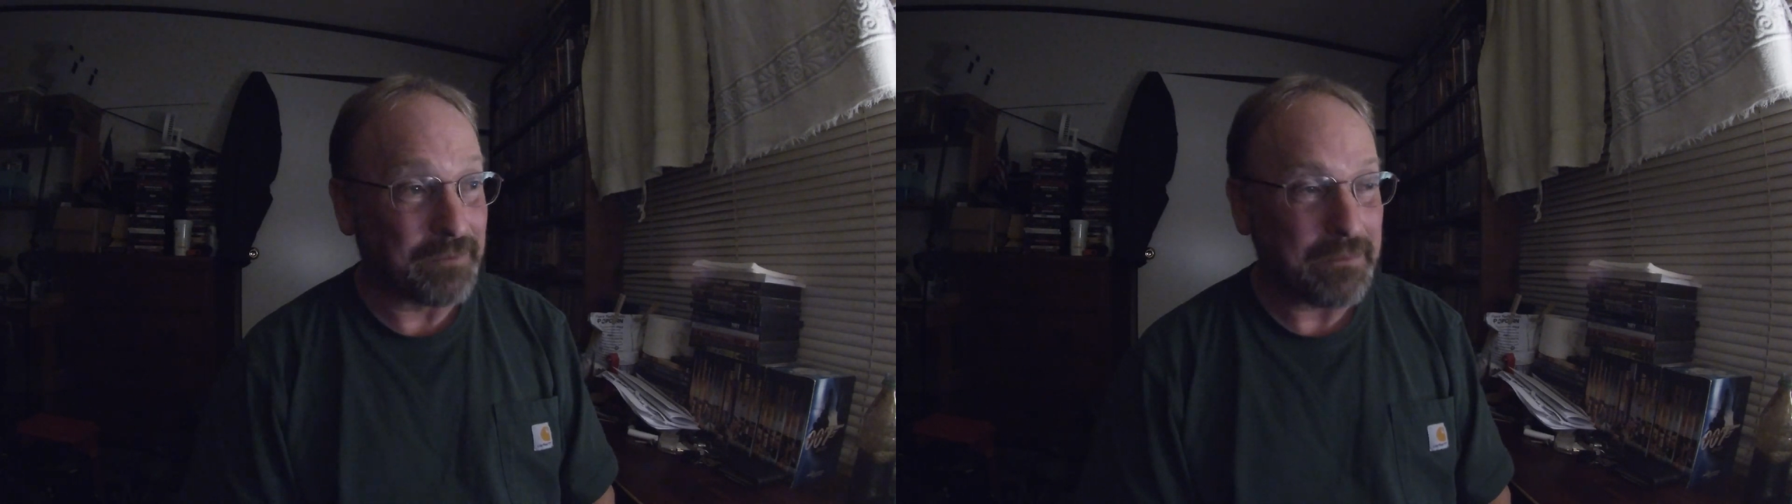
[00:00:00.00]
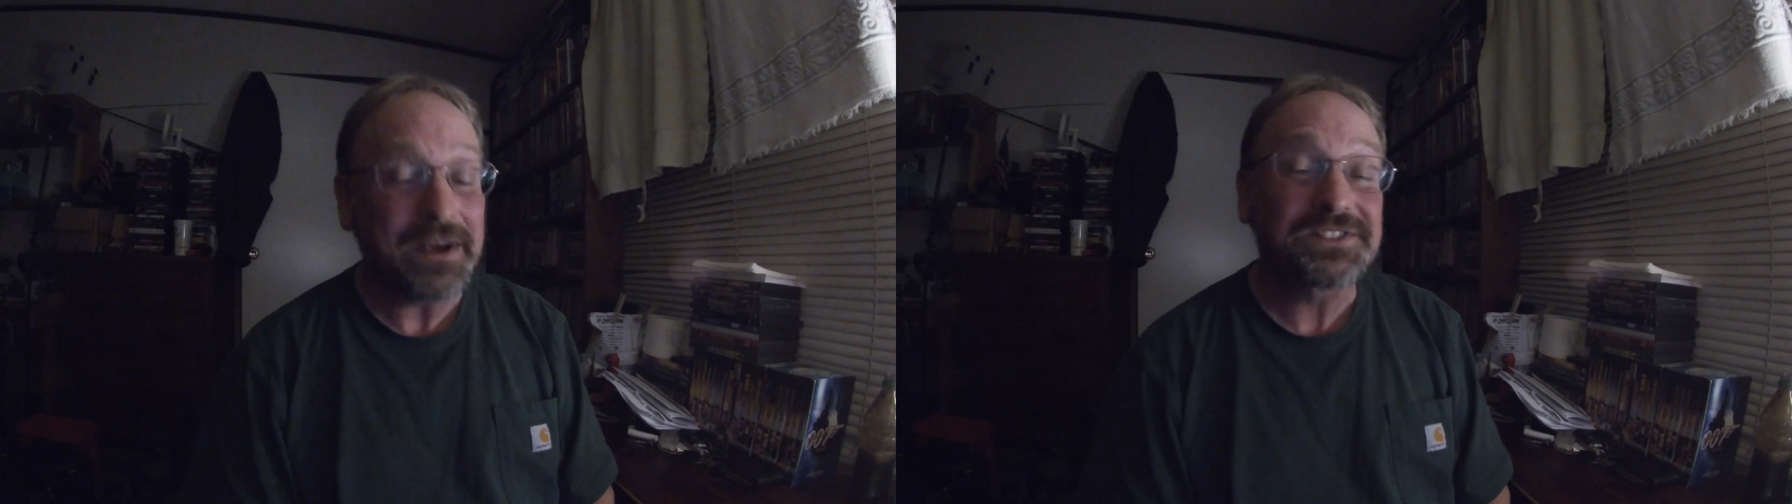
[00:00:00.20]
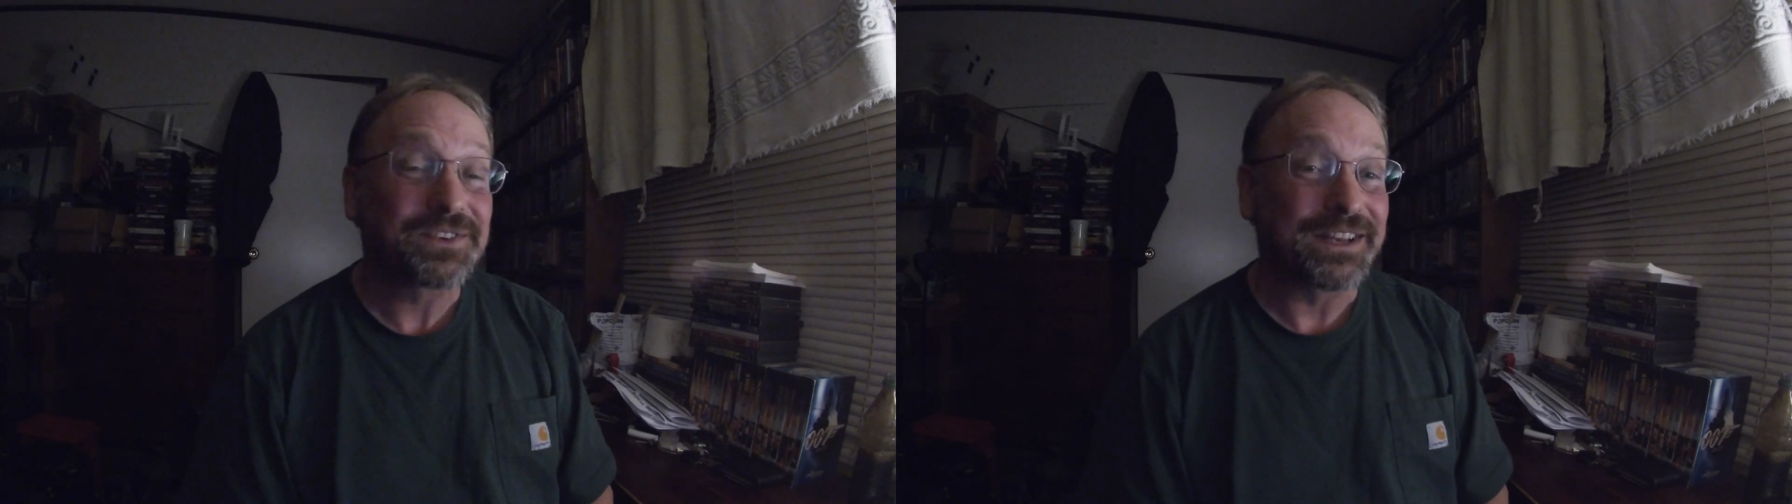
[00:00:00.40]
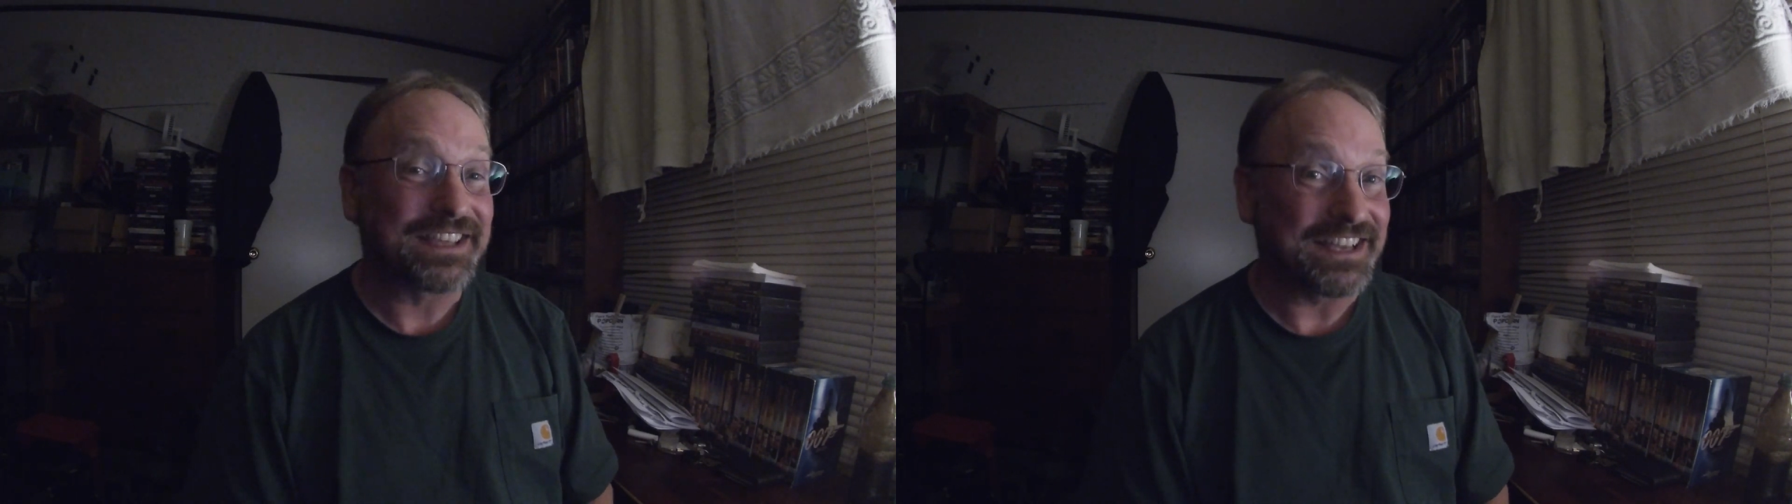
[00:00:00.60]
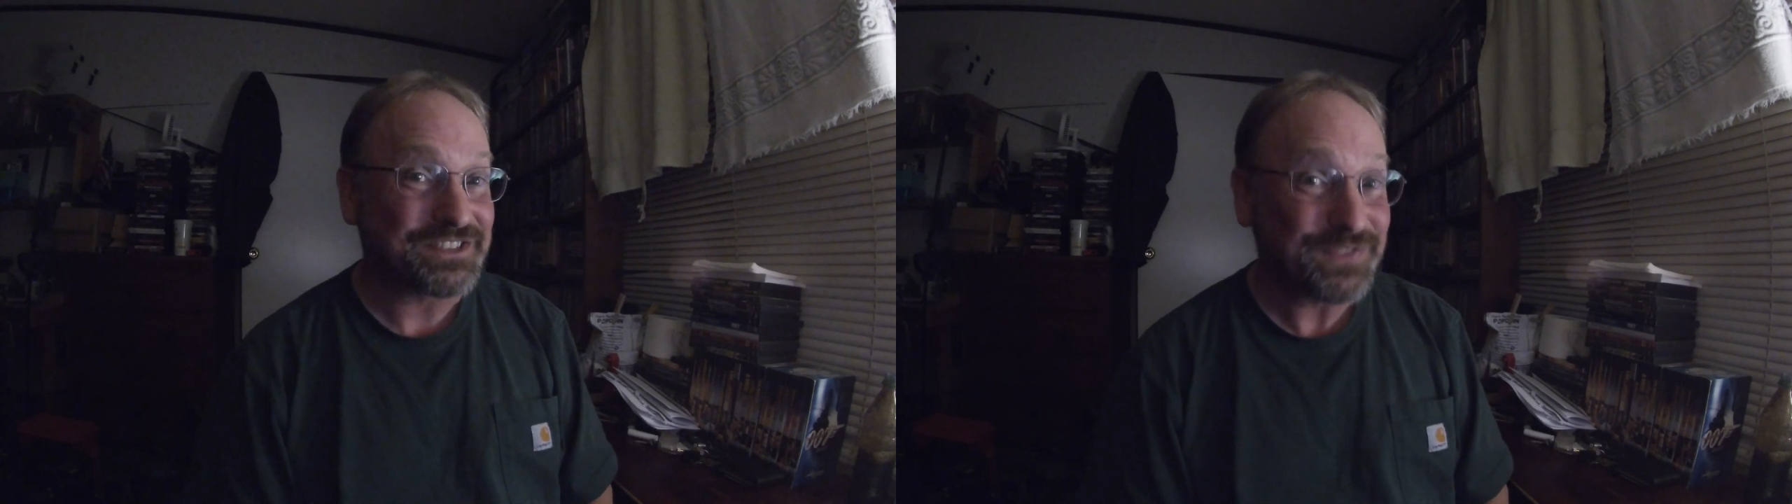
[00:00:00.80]
but I'm also going
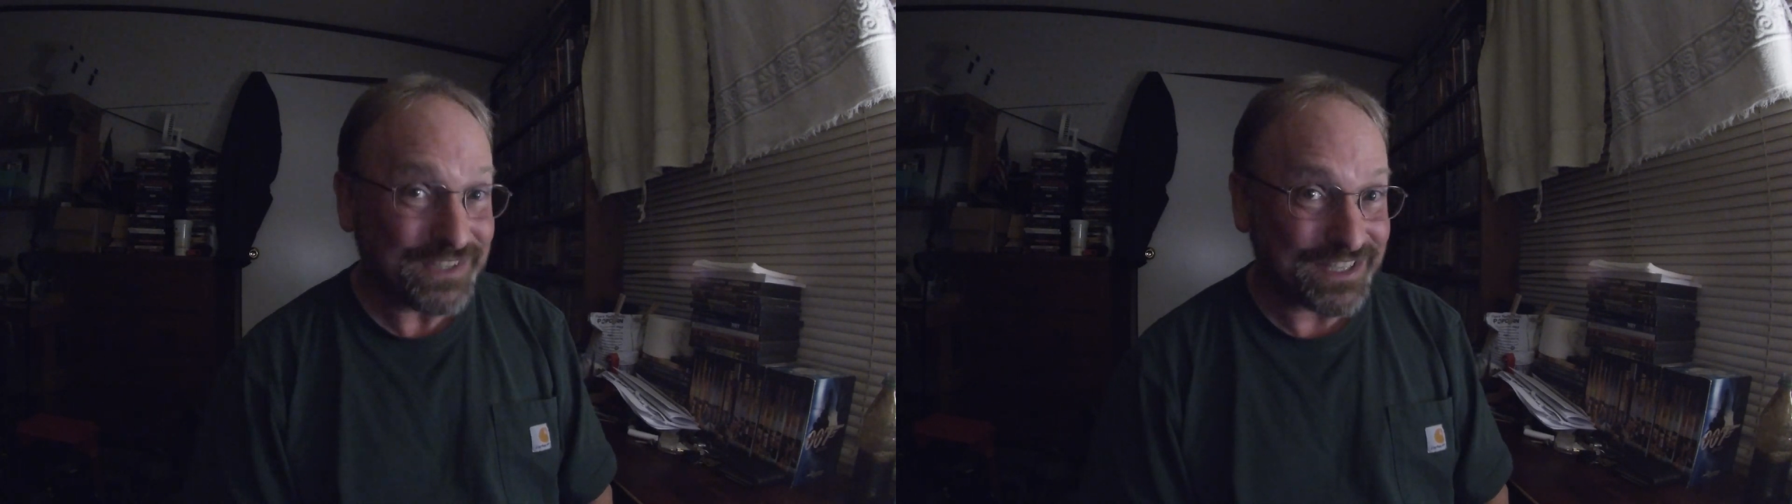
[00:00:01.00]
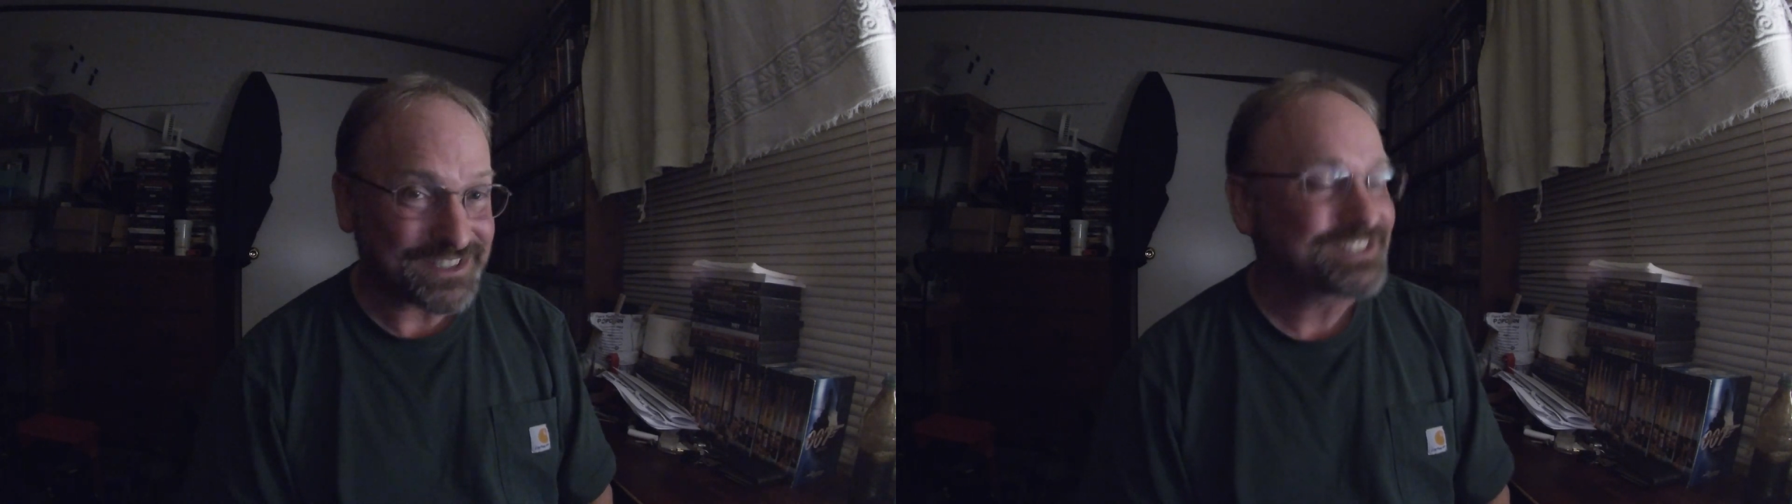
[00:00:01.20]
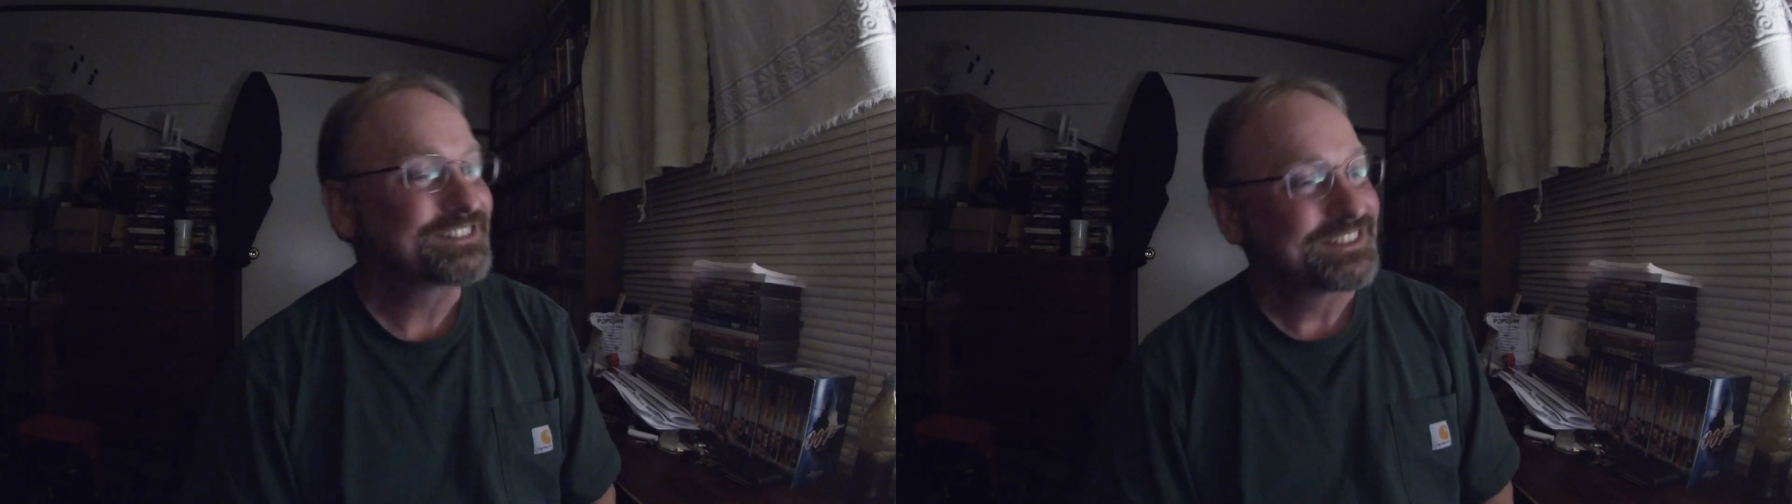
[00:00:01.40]
to catch fish,